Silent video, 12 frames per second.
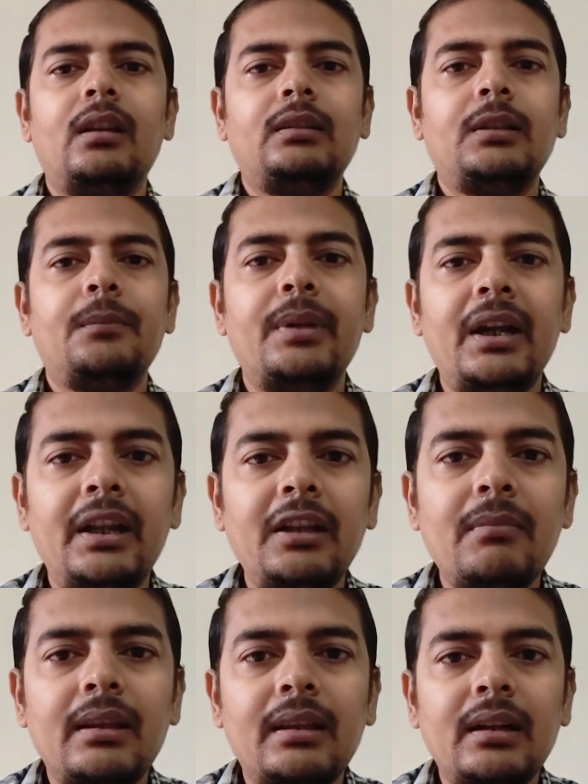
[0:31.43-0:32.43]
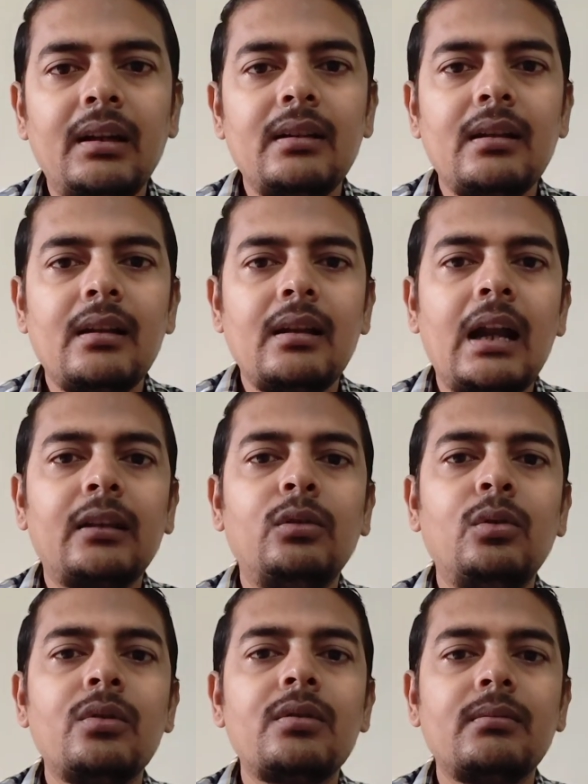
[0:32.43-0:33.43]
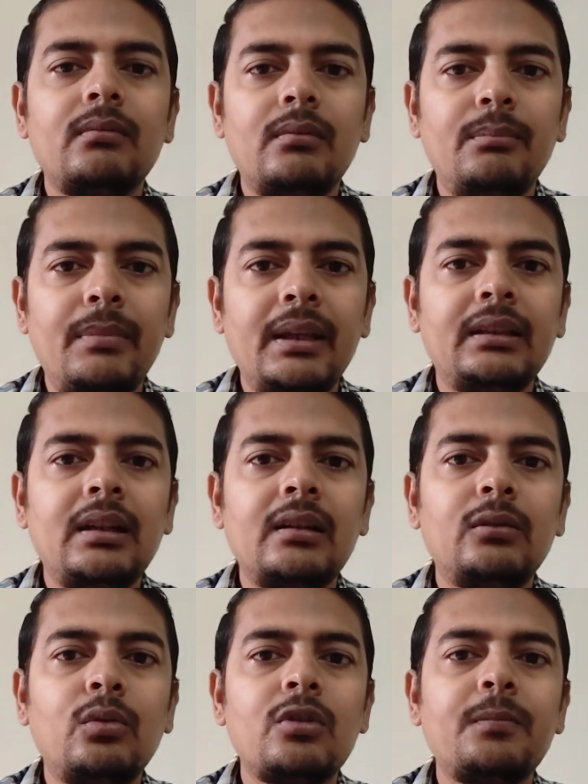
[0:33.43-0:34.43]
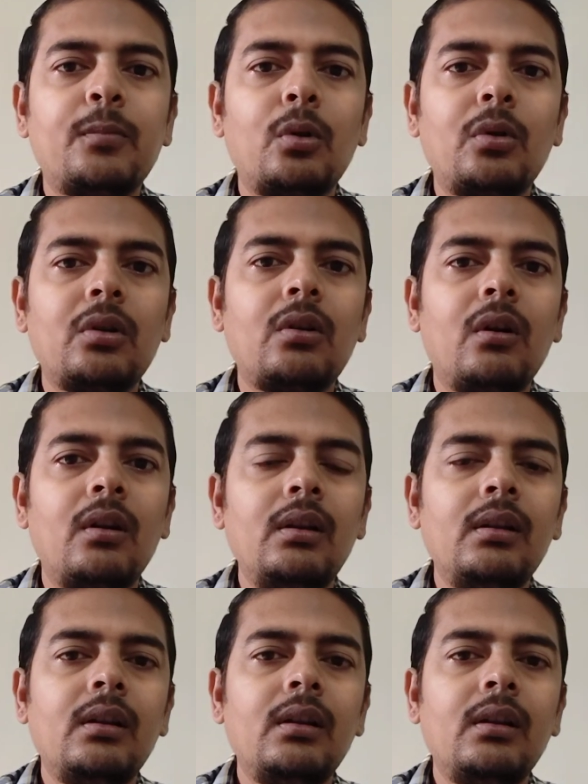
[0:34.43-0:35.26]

The breeding method are those protocol